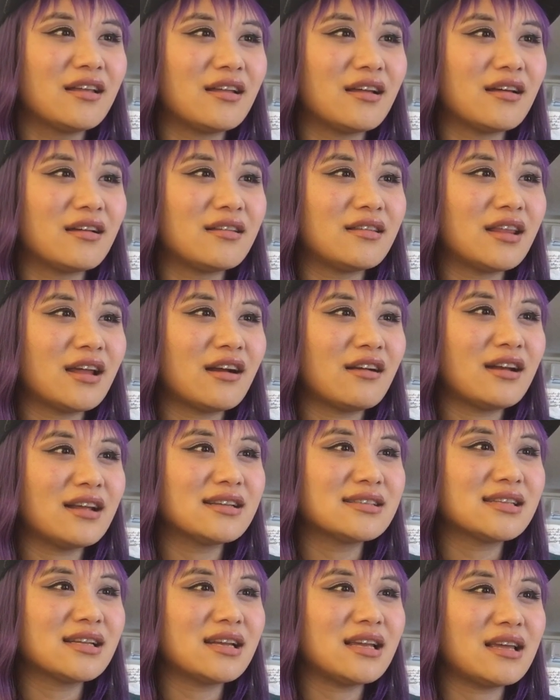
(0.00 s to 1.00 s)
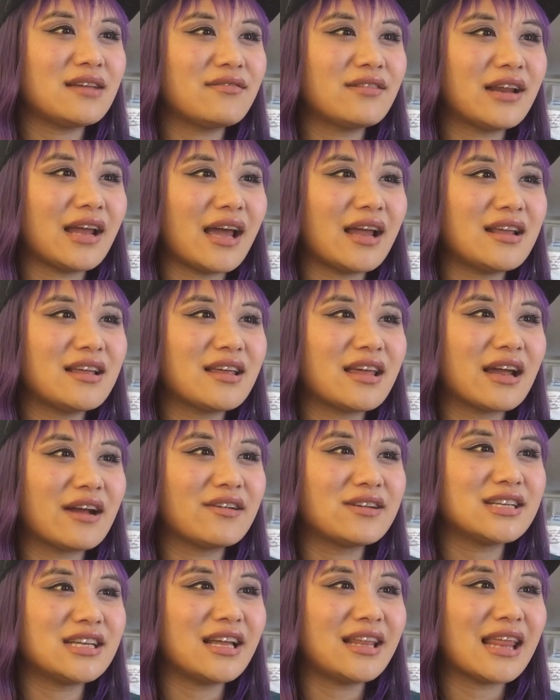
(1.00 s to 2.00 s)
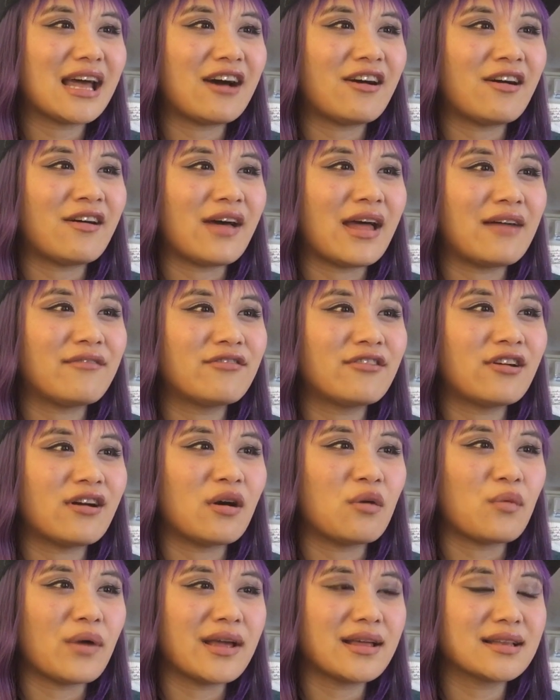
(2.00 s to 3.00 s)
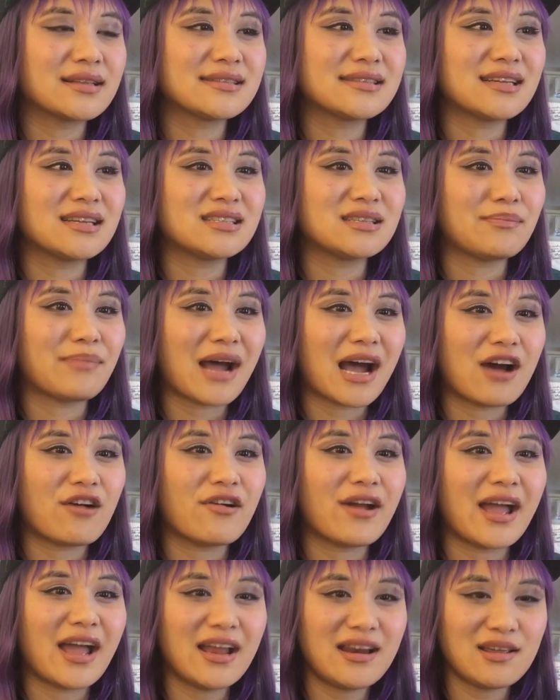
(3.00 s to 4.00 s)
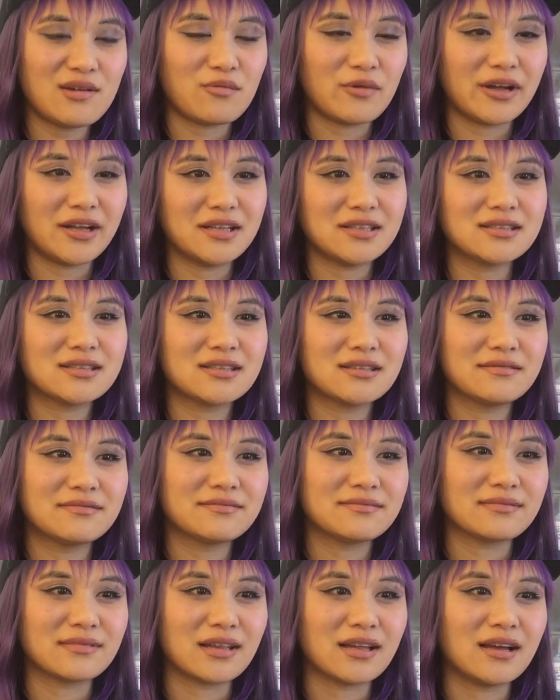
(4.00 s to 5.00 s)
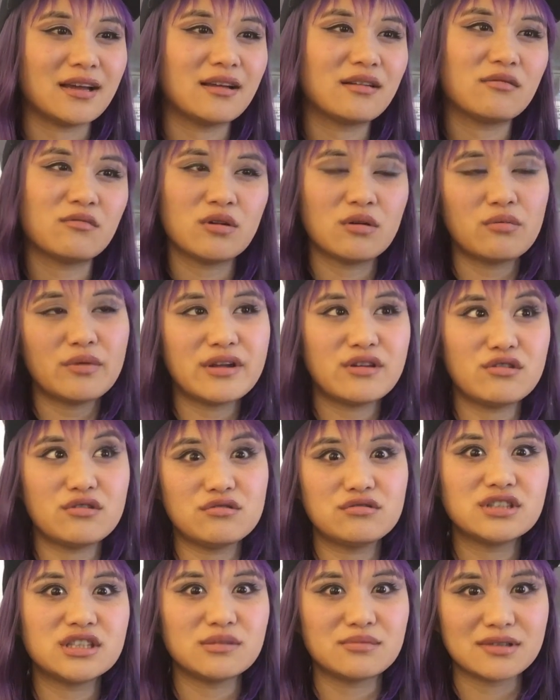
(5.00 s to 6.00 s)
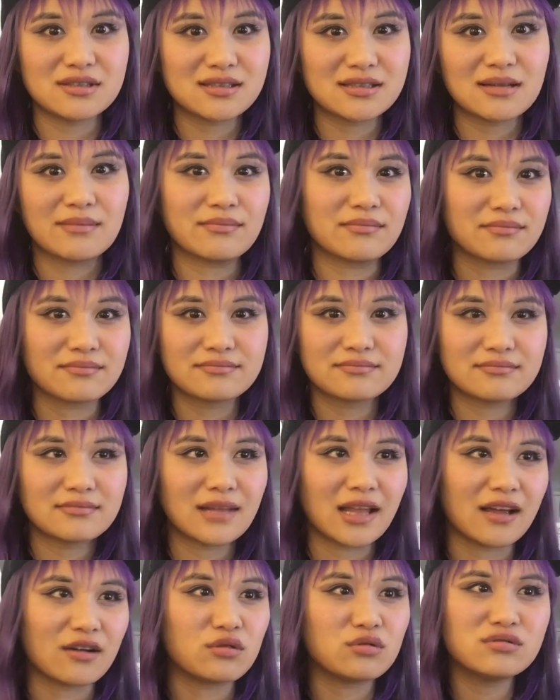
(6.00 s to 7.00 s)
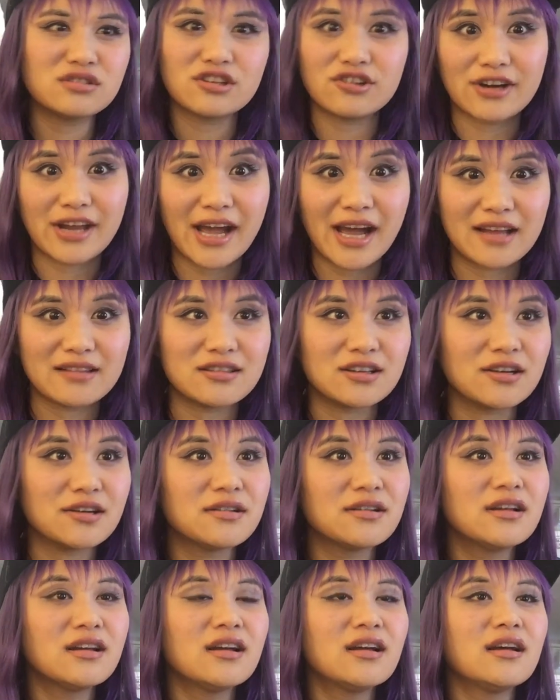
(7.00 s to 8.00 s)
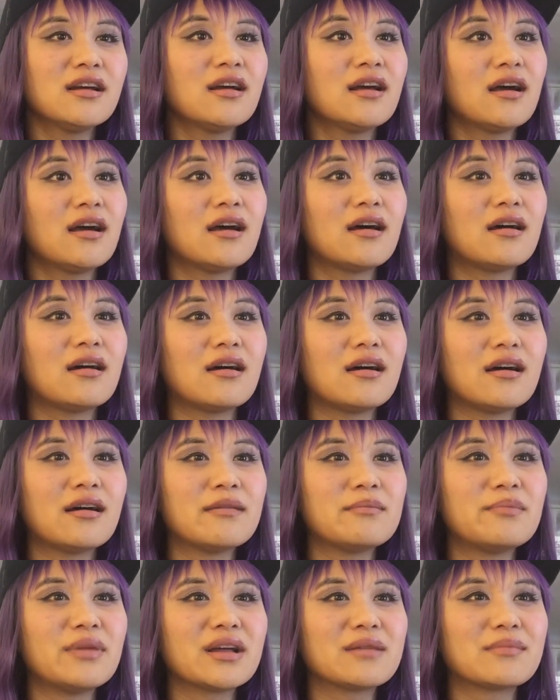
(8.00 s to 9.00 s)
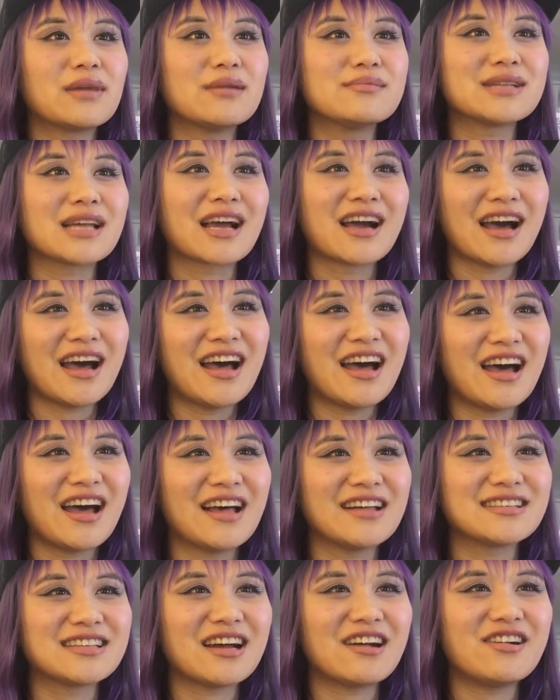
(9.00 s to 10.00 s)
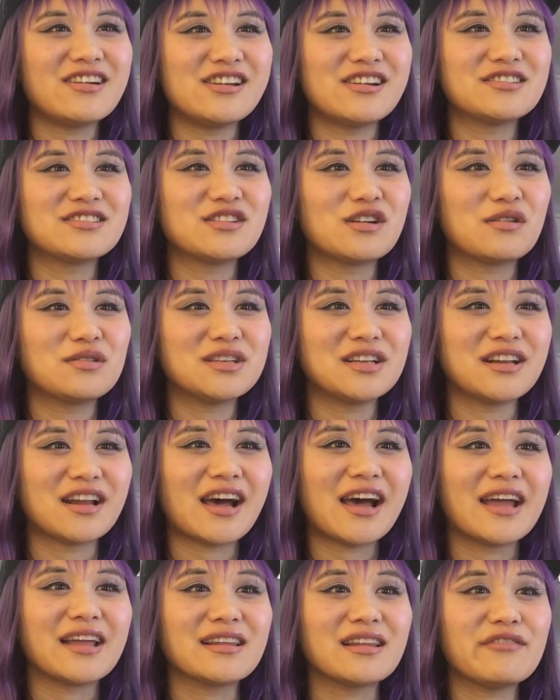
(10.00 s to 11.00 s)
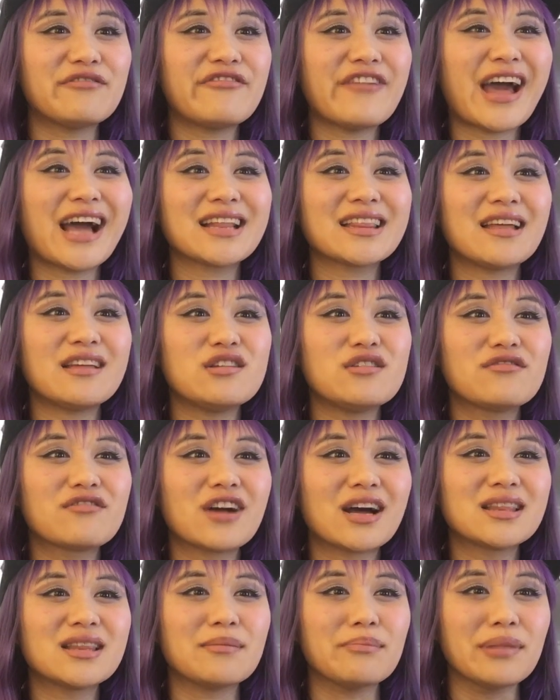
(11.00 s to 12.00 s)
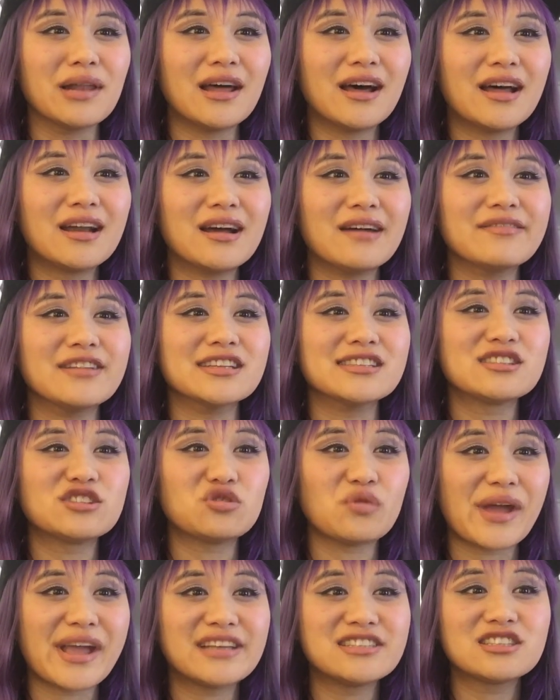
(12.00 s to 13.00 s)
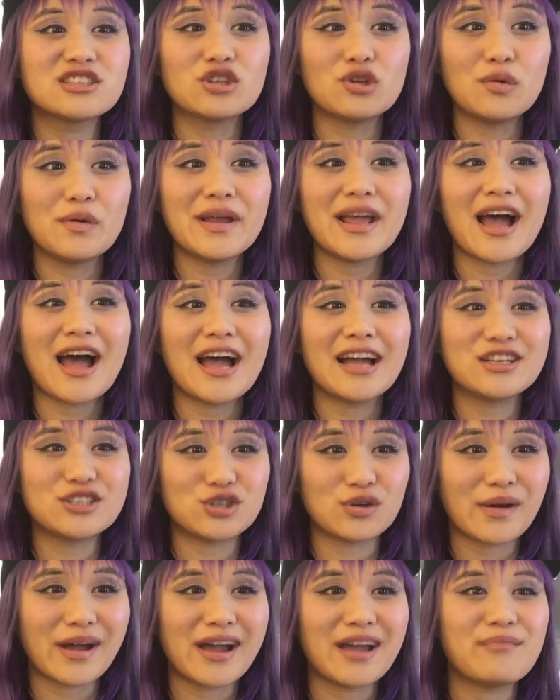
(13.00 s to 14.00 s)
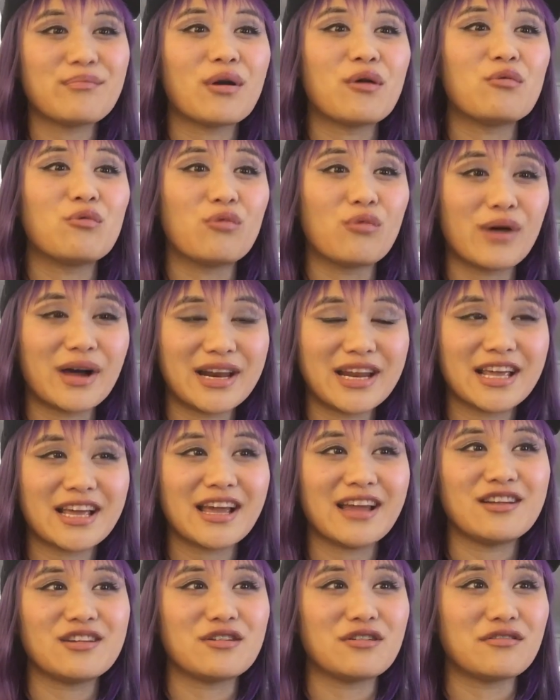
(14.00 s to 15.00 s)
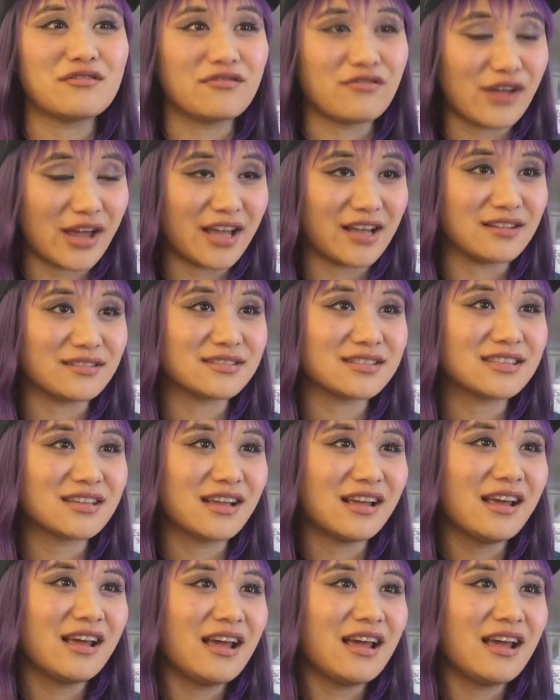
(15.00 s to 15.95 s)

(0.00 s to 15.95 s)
There isn't even any guarantee that I'll ever awaken such a power anyways. Okay, well, we knew she was some, like, who's her dad, though? Big Mom's like, ha ha ha, sorry, there's no denying the fact that you've got the blood of the strange three-eye tribe running in your veins.